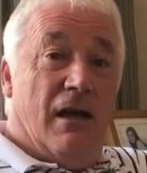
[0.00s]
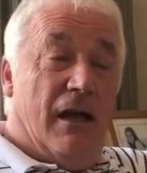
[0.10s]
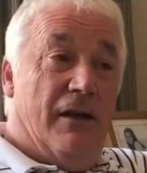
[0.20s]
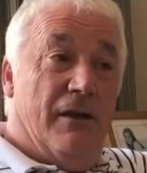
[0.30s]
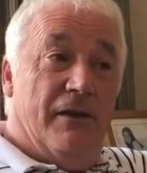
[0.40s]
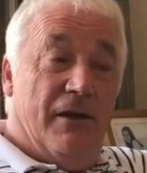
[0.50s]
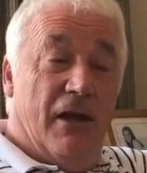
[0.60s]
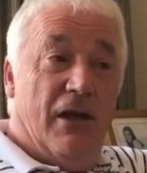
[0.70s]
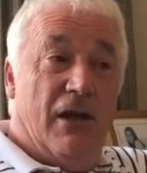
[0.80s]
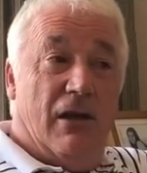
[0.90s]
And The
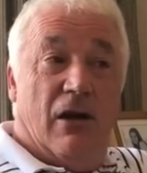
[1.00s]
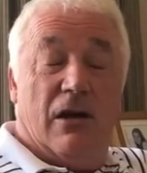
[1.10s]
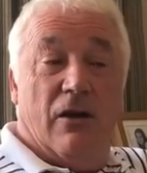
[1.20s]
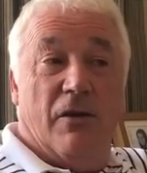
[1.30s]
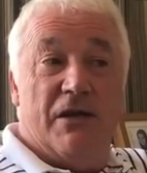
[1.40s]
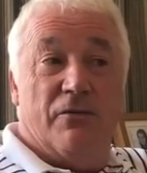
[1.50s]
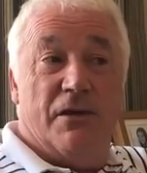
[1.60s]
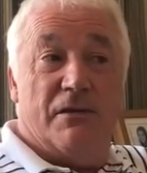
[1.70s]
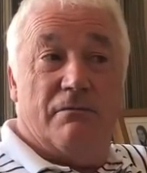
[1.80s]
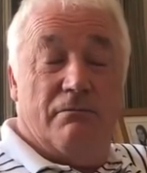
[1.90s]
Hurt Locker, which
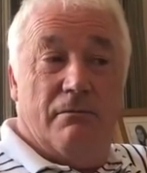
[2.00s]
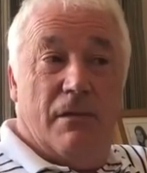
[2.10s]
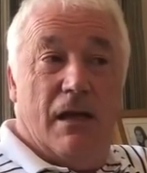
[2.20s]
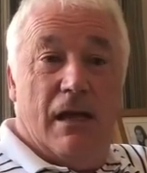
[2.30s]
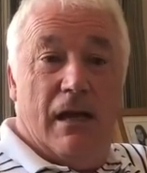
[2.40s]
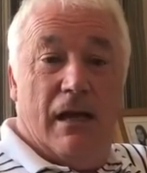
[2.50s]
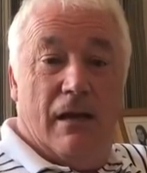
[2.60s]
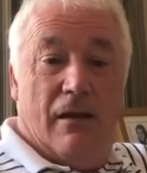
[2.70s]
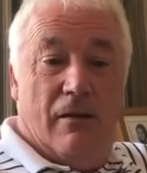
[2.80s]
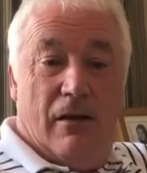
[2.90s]
was
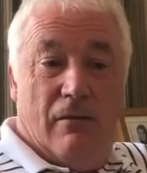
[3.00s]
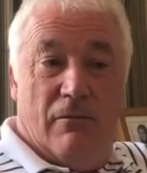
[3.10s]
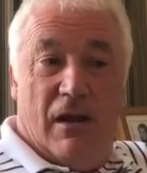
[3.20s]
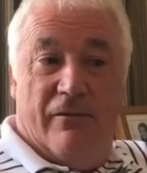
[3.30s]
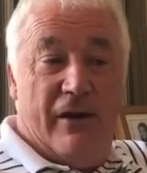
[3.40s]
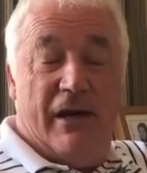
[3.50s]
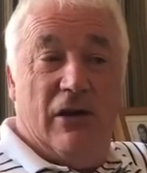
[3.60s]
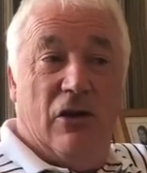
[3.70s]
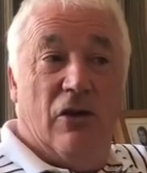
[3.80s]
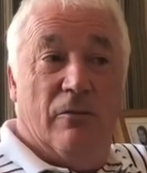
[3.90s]
a very
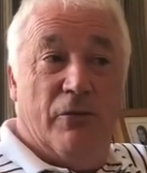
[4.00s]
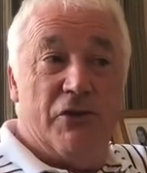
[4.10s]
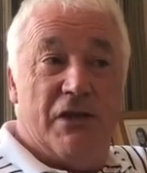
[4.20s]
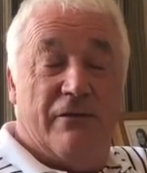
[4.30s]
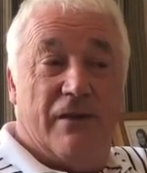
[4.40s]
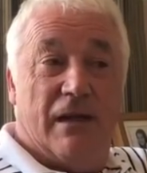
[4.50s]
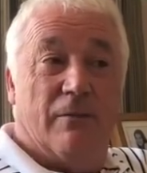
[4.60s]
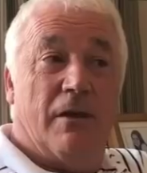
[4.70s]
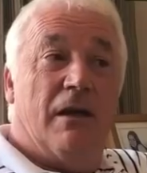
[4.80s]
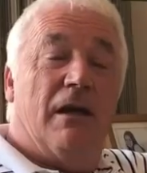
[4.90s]
low budget
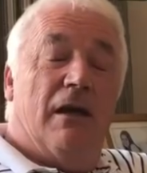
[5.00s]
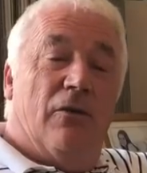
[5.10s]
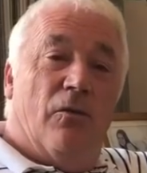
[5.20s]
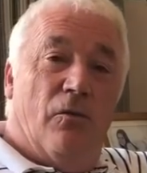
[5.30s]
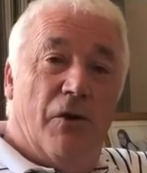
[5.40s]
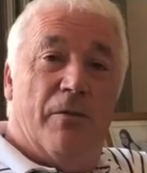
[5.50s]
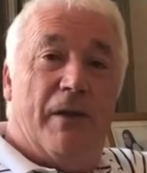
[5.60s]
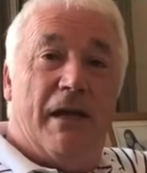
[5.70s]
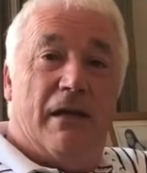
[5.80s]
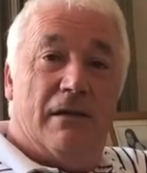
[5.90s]
film, would
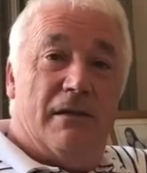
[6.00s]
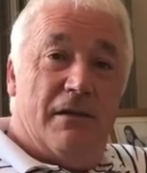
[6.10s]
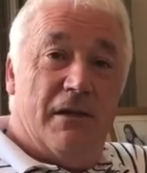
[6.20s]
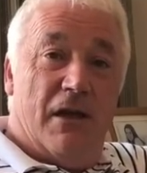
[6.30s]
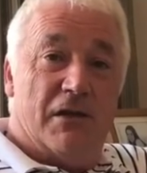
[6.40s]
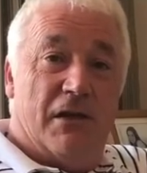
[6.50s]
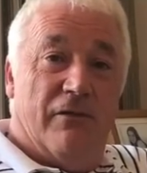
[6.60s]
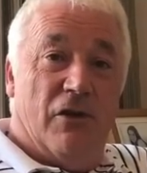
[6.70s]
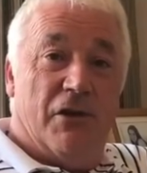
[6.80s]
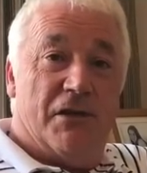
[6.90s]
appeal to the Oscar
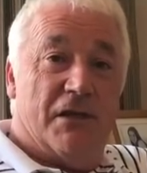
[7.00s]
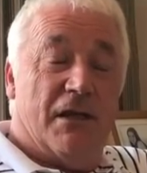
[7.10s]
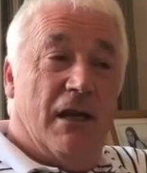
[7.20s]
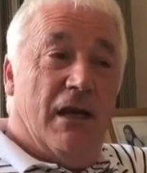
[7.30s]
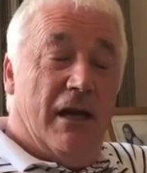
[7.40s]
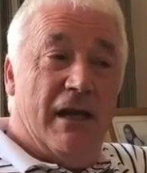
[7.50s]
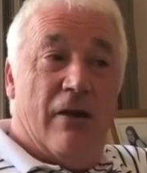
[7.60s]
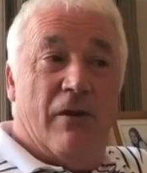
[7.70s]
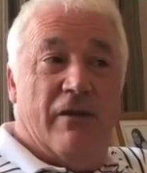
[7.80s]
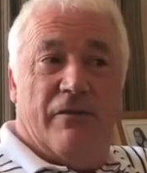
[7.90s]
voters. And
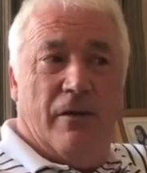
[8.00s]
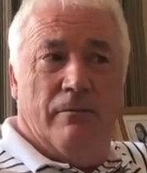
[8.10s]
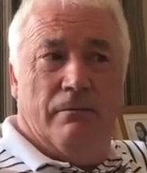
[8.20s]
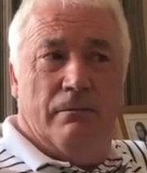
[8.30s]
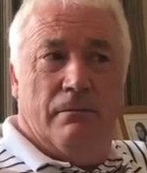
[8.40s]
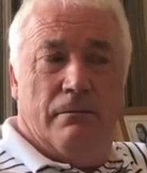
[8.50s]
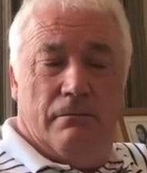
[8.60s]
that went from